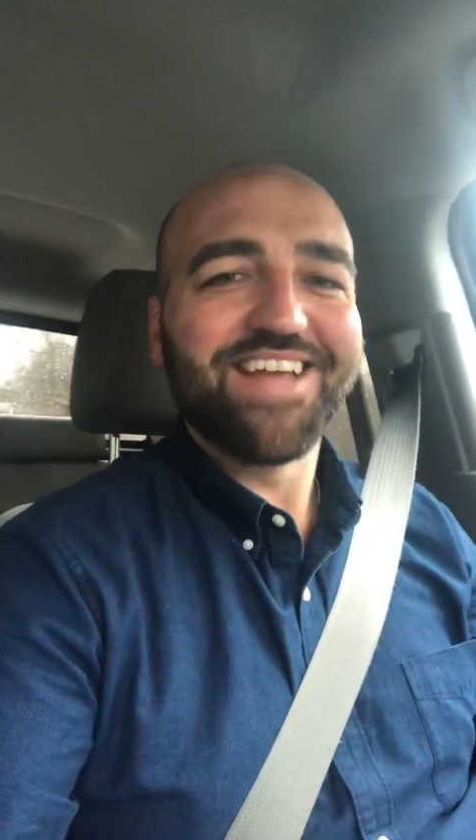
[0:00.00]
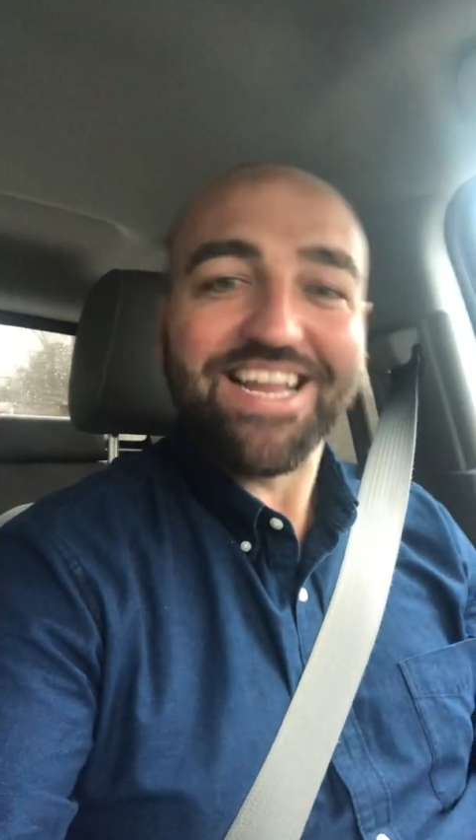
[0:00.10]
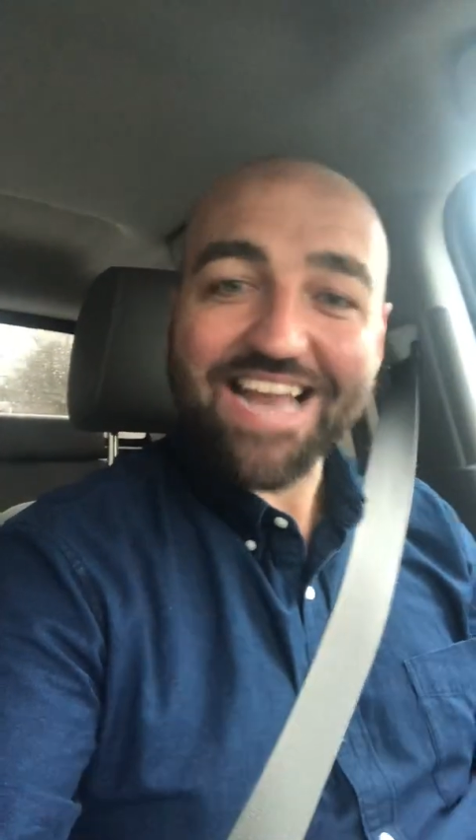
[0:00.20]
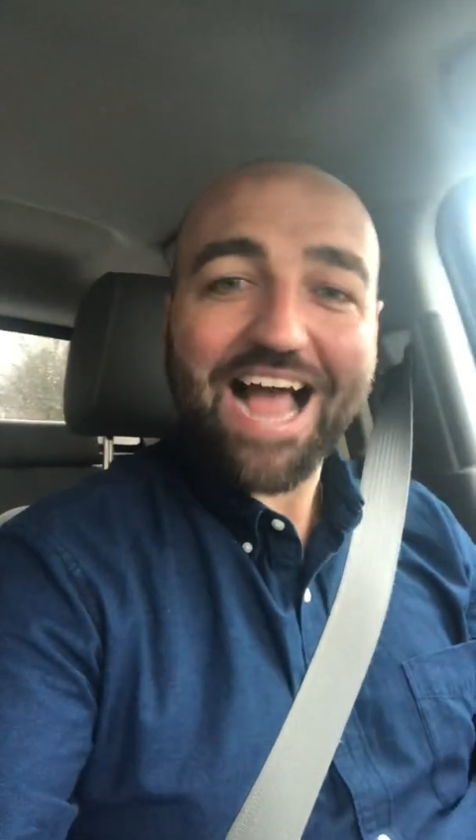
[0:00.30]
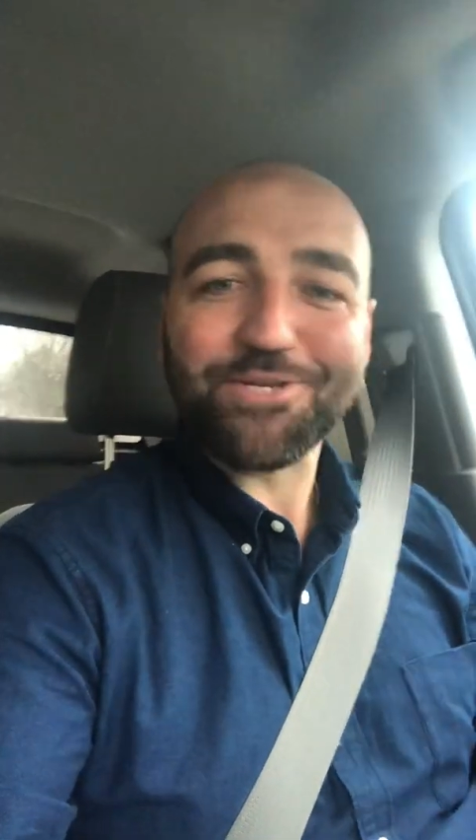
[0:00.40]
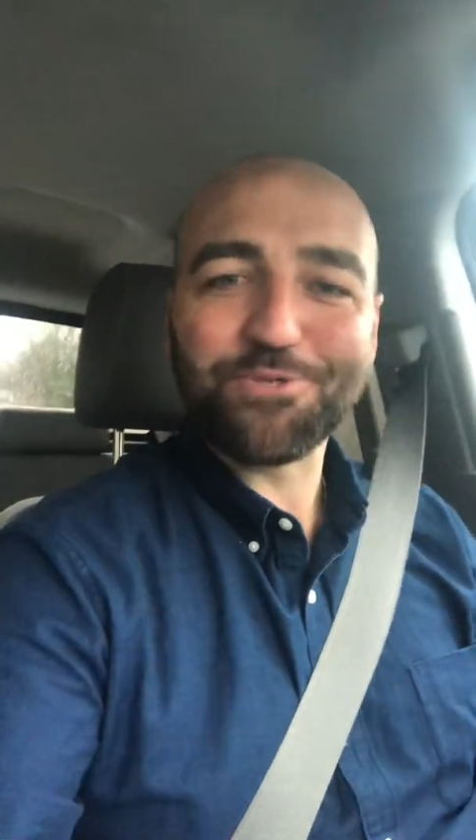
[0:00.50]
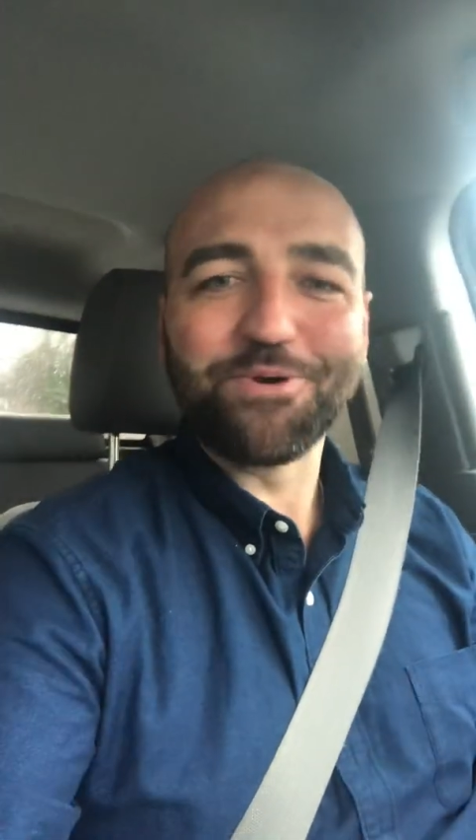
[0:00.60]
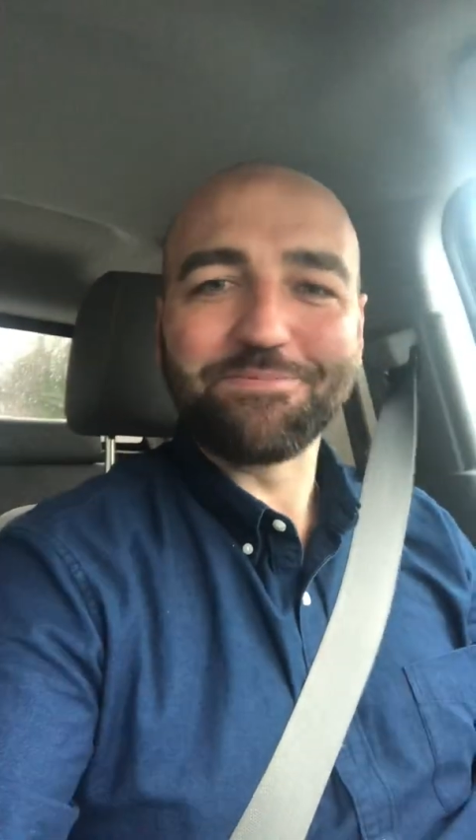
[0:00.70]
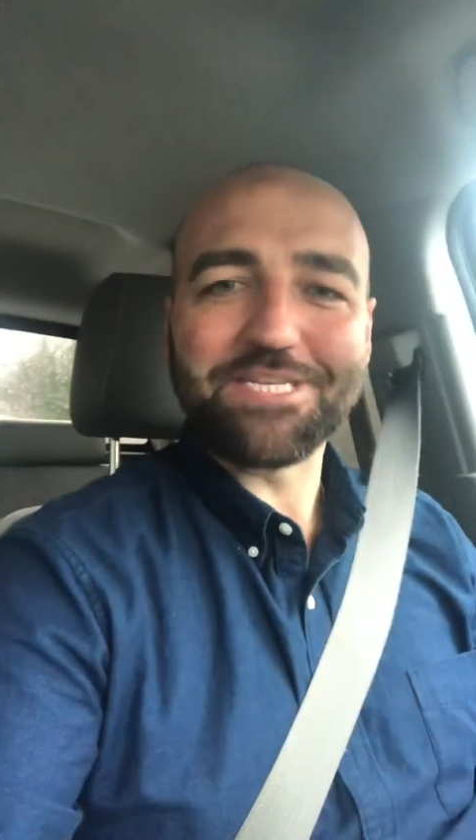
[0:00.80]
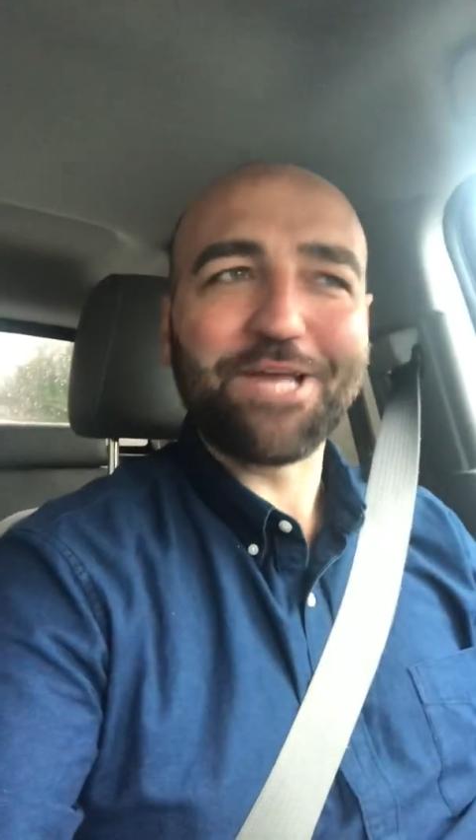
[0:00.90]
He dies
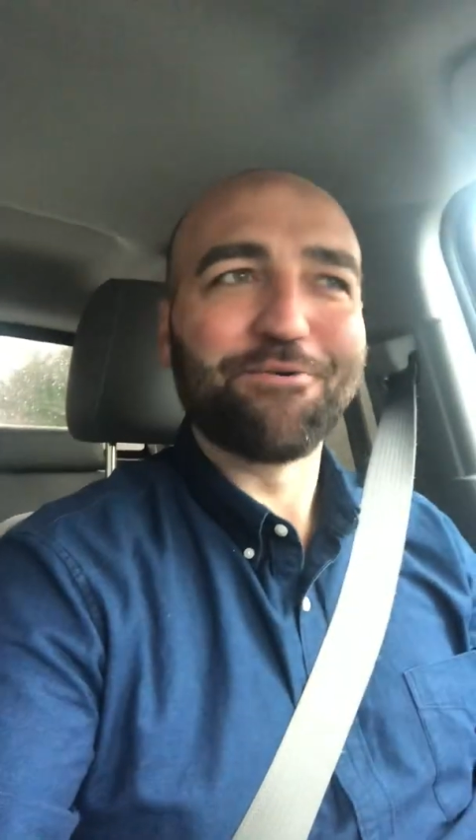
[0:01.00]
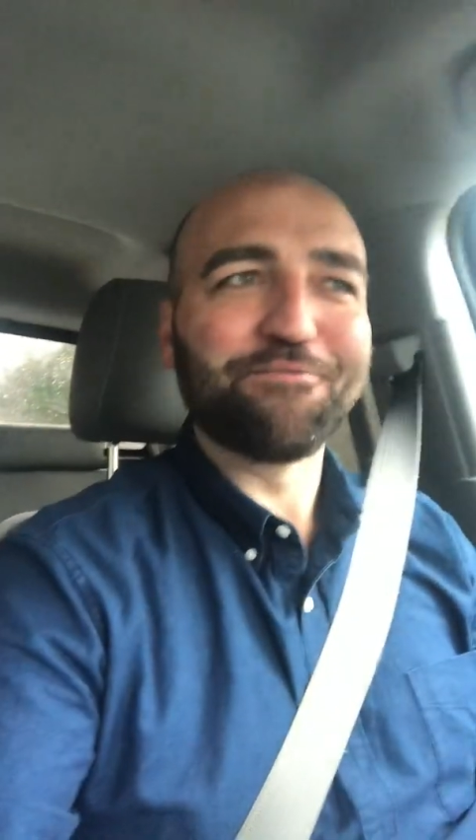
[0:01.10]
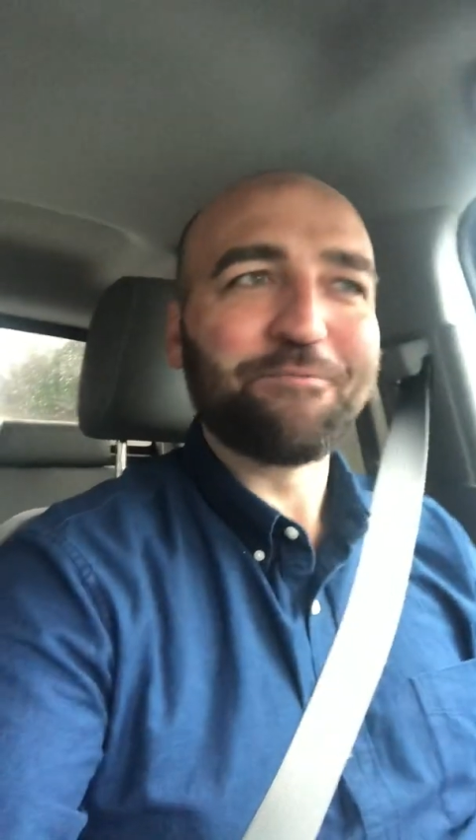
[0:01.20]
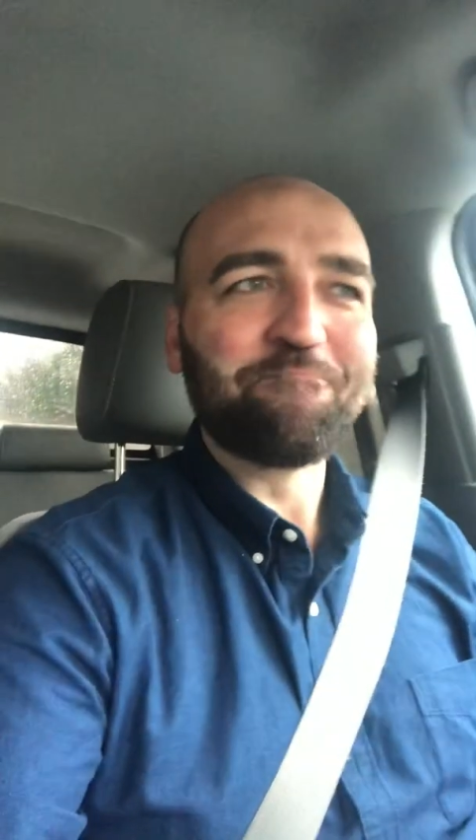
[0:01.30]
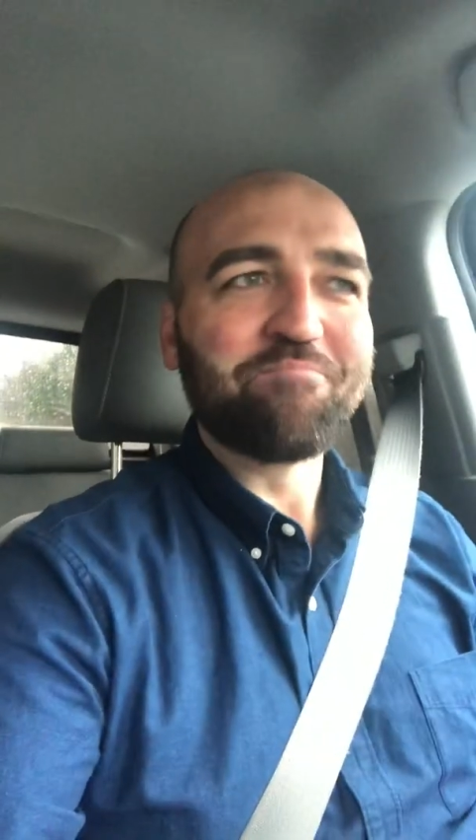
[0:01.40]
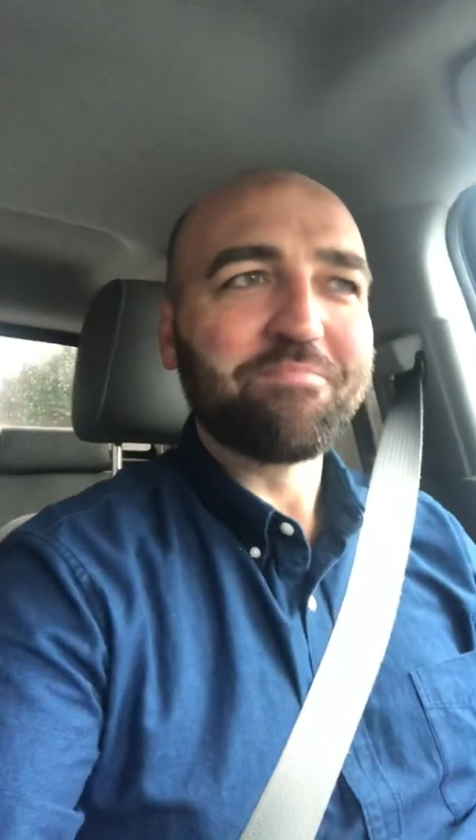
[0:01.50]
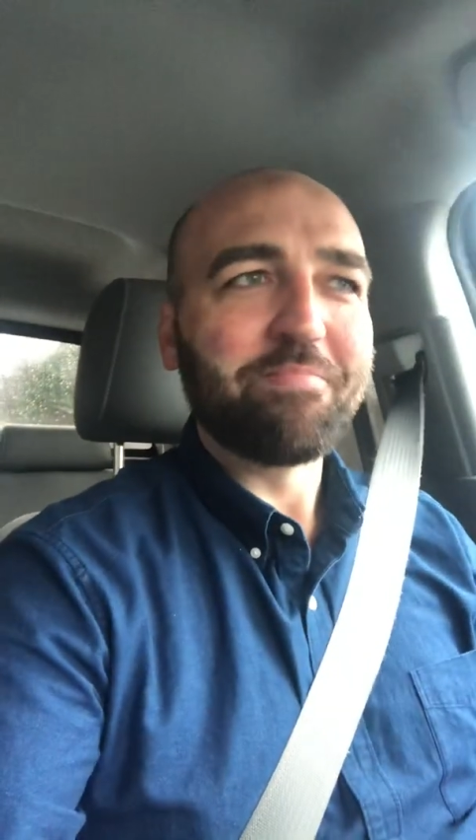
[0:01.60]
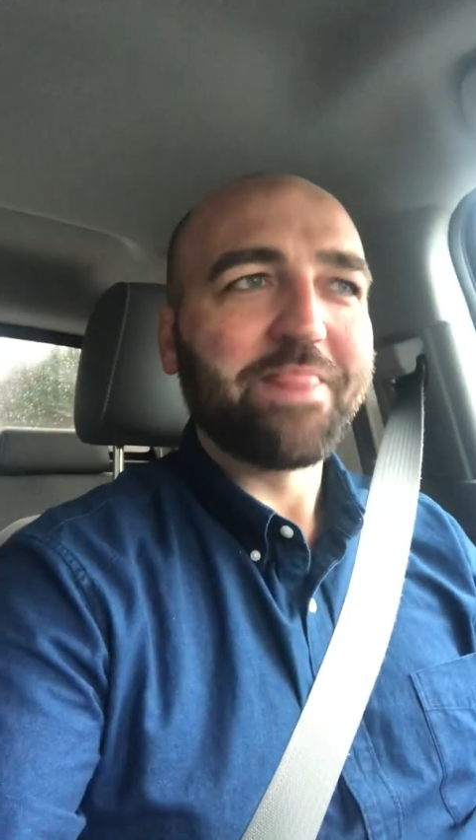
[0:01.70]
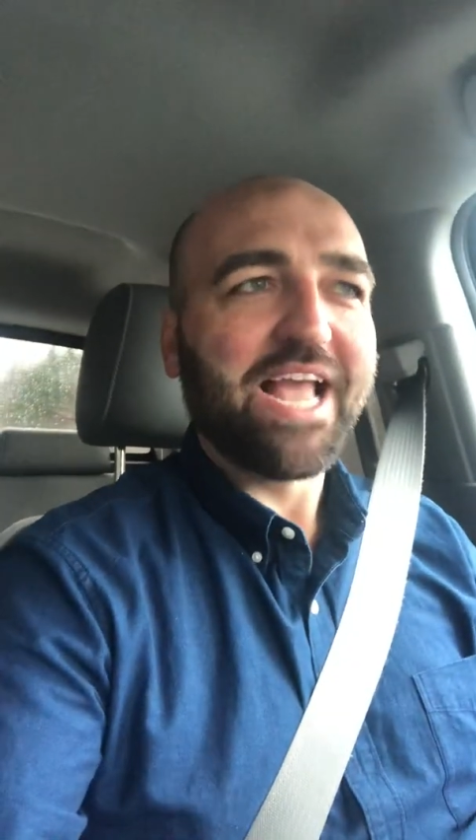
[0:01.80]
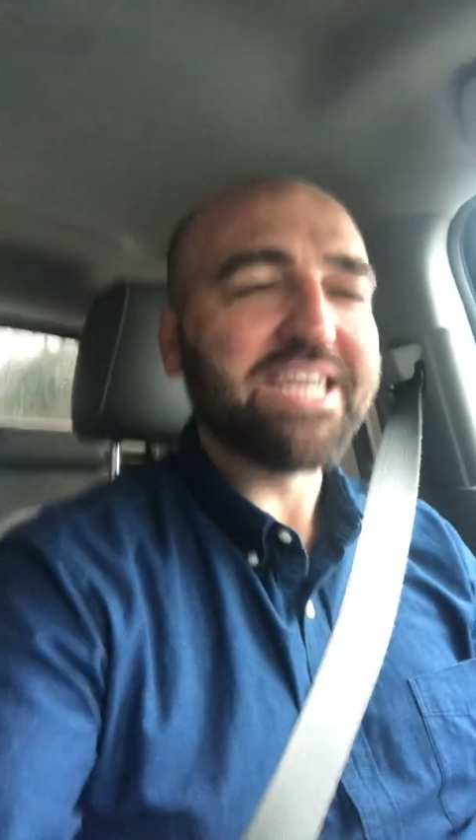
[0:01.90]
to himself.
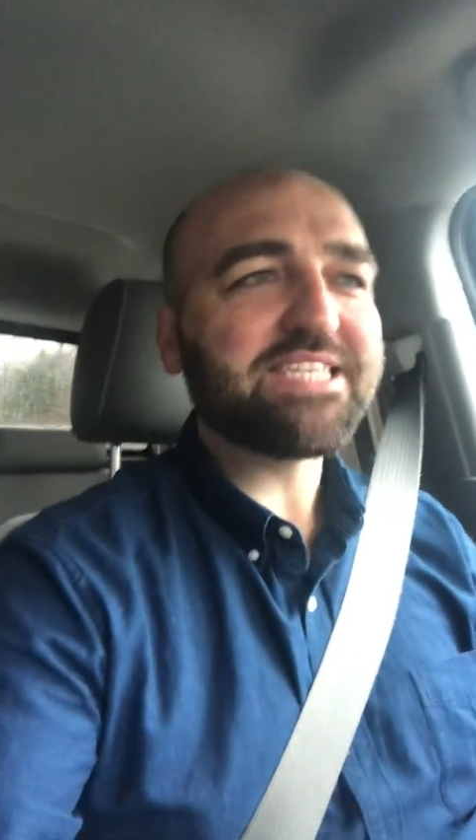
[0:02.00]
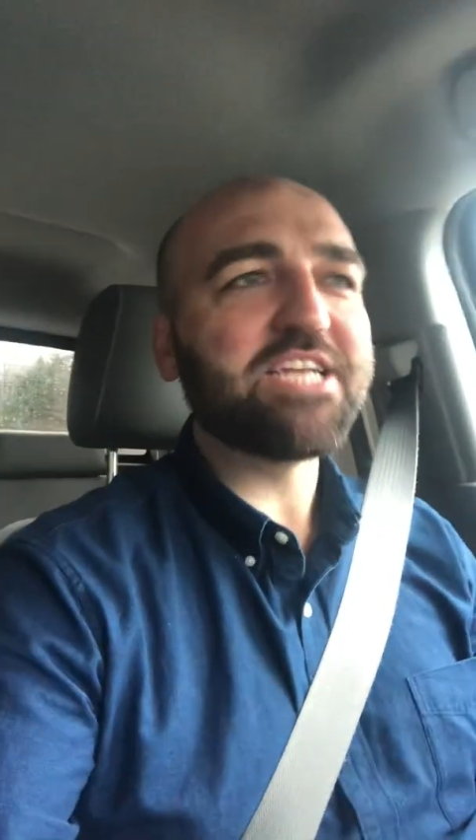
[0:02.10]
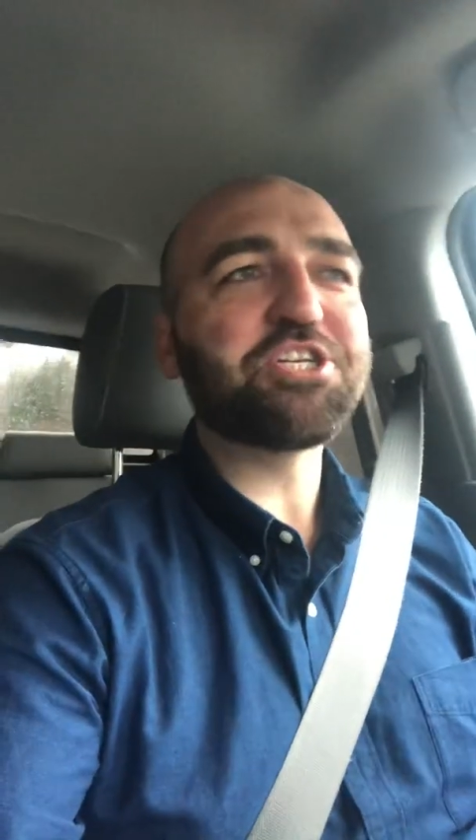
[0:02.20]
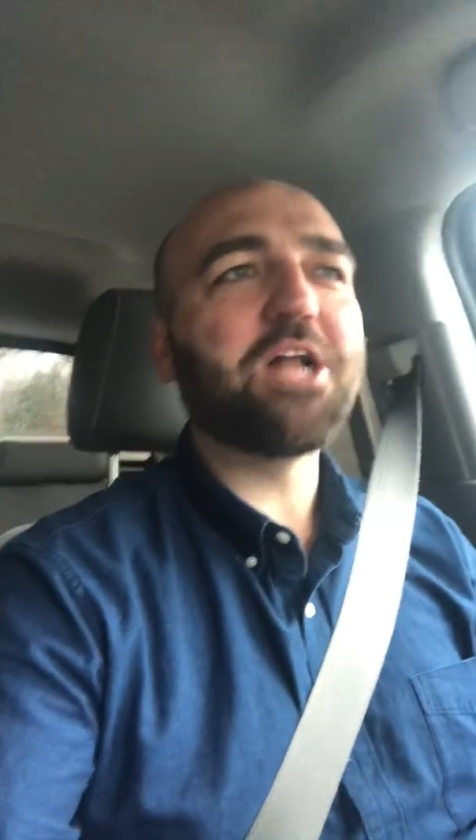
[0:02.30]
He says,